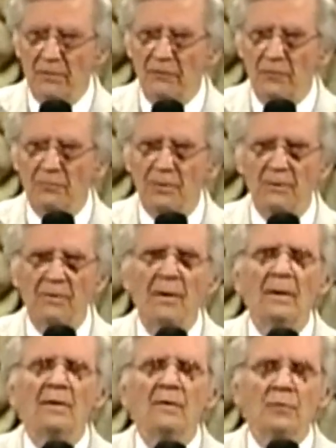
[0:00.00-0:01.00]
If you've been
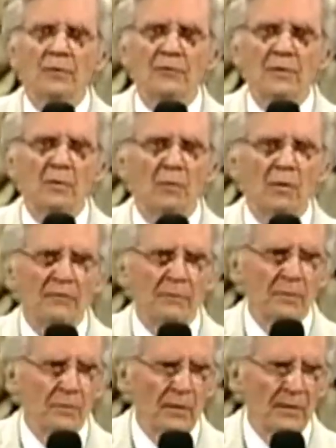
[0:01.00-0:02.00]
drifting away
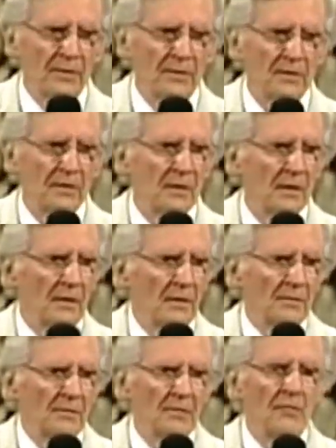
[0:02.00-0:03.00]
from Christ,
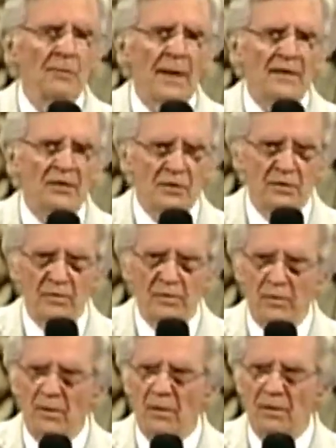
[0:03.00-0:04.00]
if you're backslidden
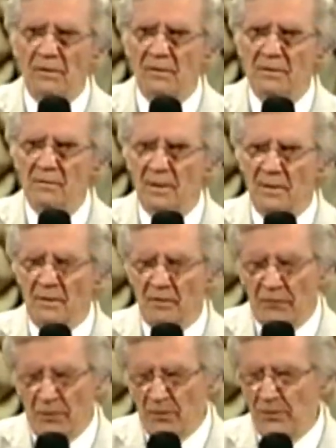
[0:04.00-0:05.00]
to your heart,
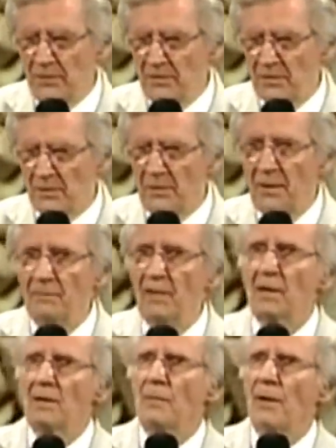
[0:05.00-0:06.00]
follow these that are
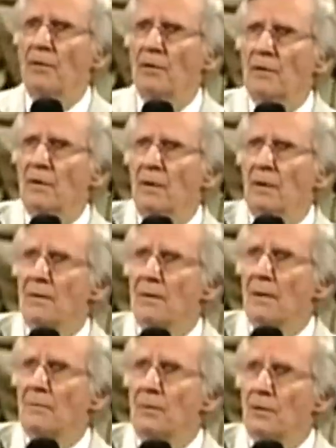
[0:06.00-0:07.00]
coming. And the balcony
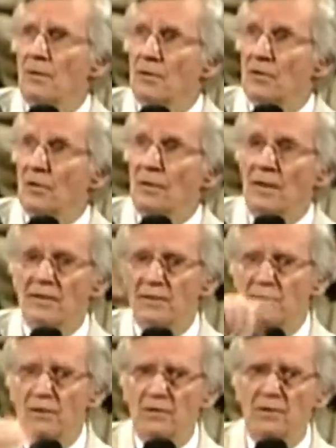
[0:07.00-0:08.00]
up there, just go down the
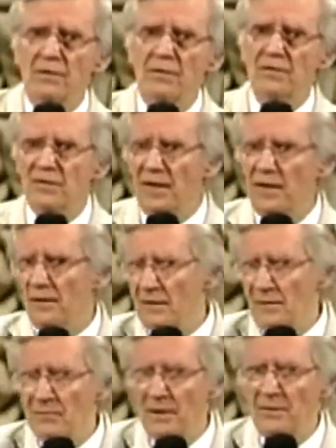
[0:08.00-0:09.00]
stairs on either side
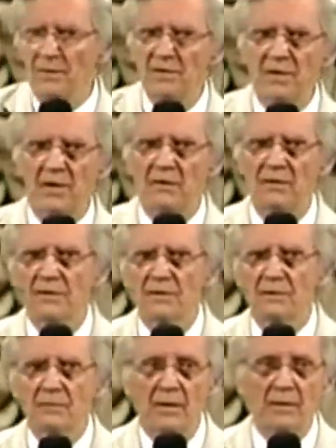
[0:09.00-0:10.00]
and come down these aisles
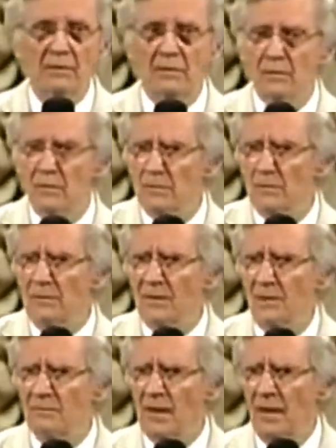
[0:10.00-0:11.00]
and main turn
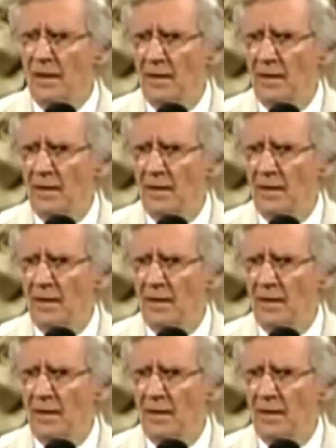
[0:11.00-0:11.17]
come.